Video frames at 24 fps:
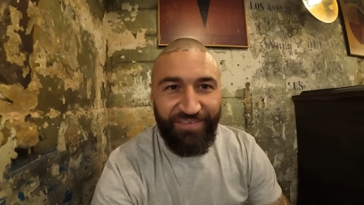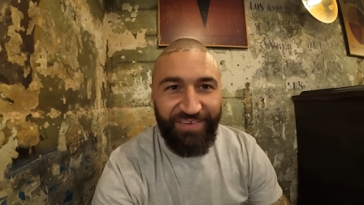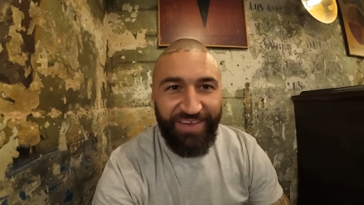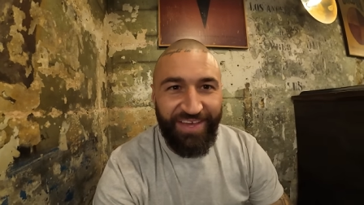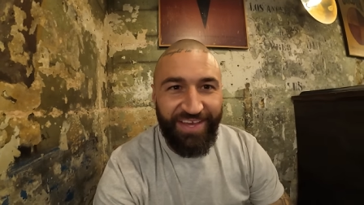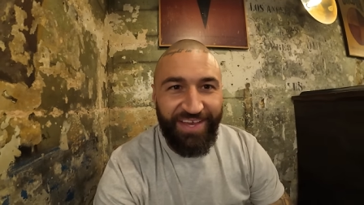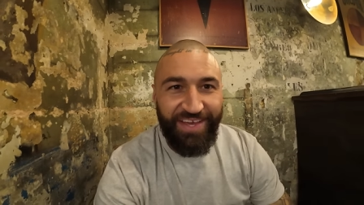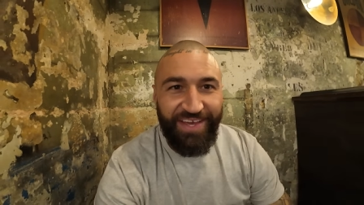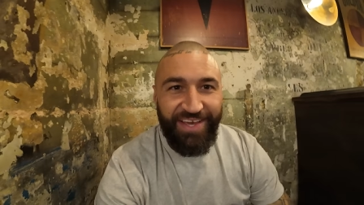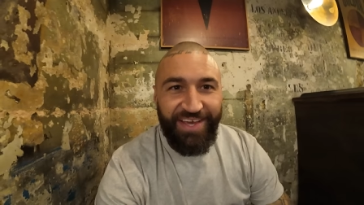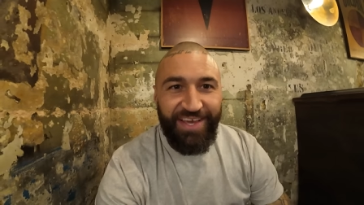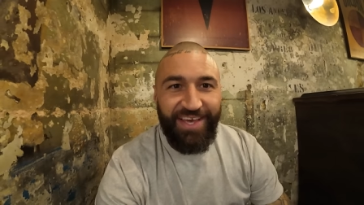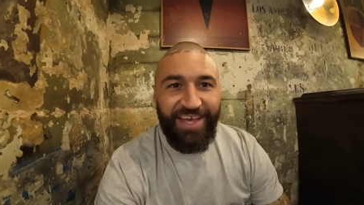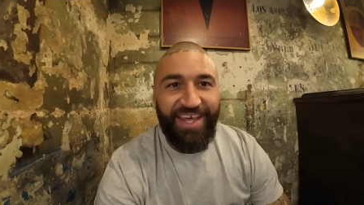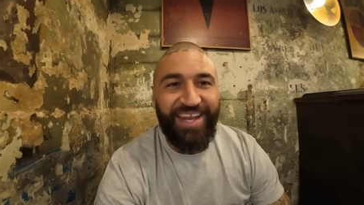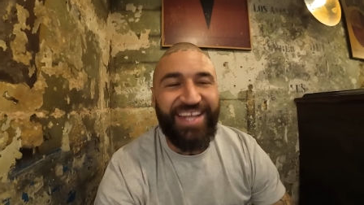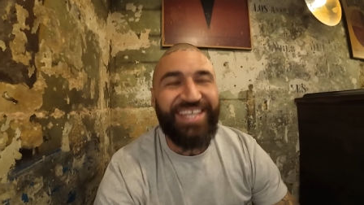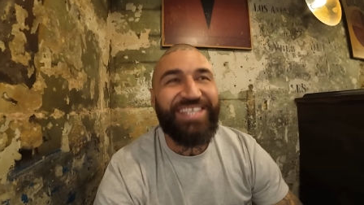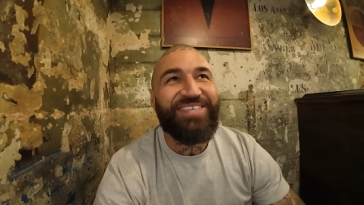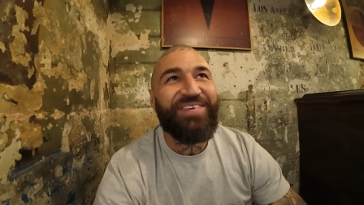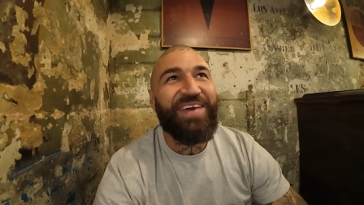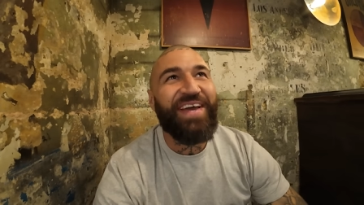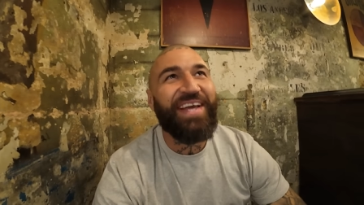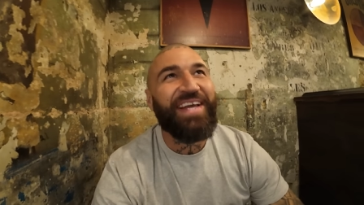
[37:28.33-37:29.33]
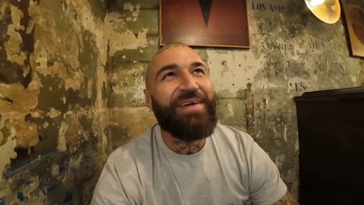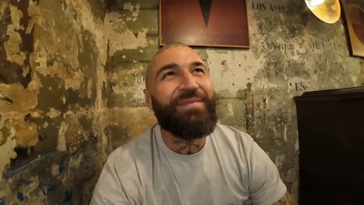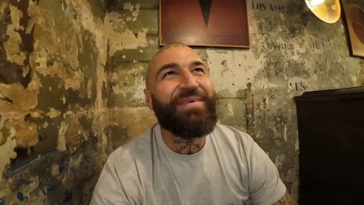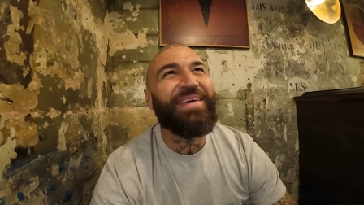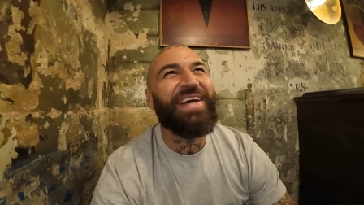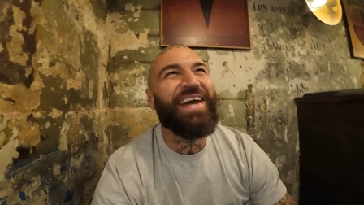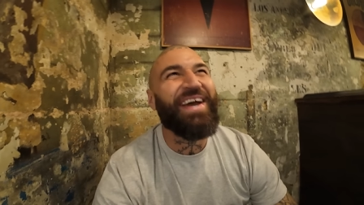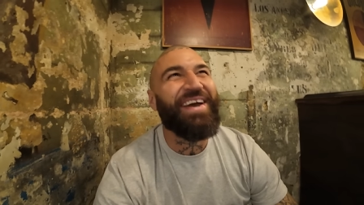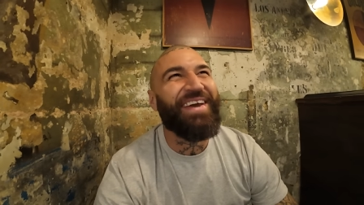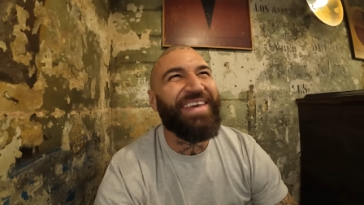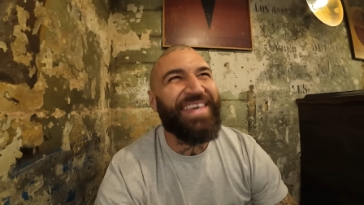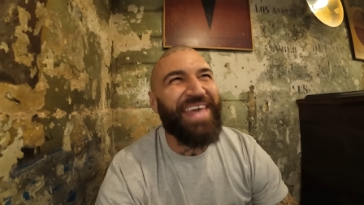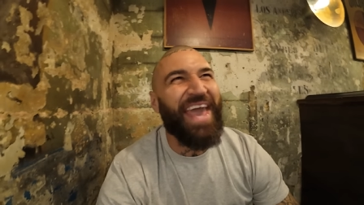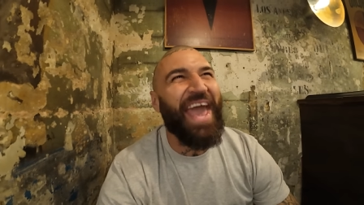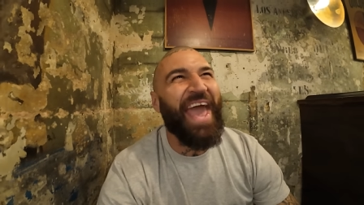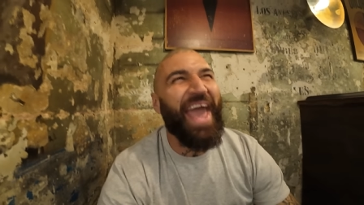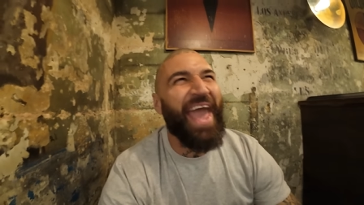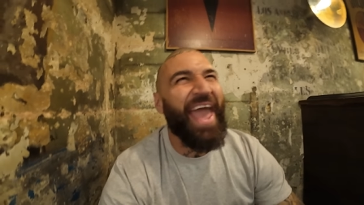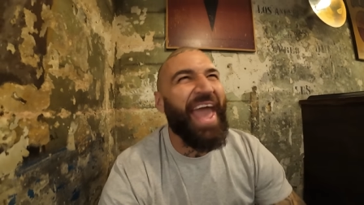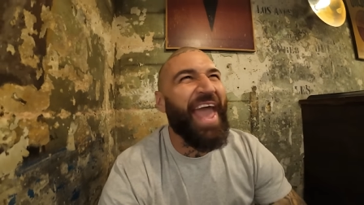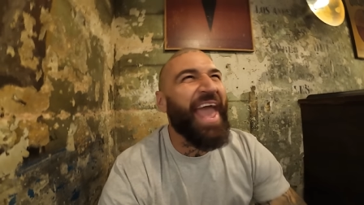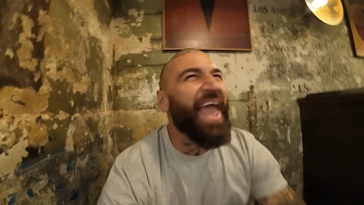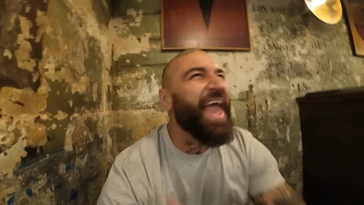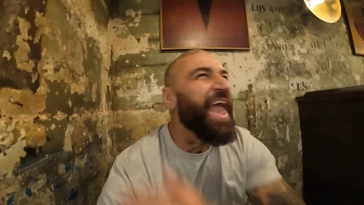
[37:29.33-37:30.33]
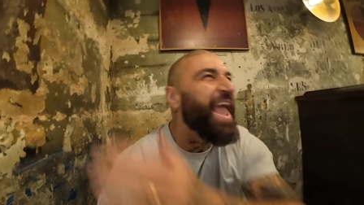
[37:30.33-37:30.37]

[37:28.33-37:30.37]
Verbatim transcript: And I just wake up and go, yeah,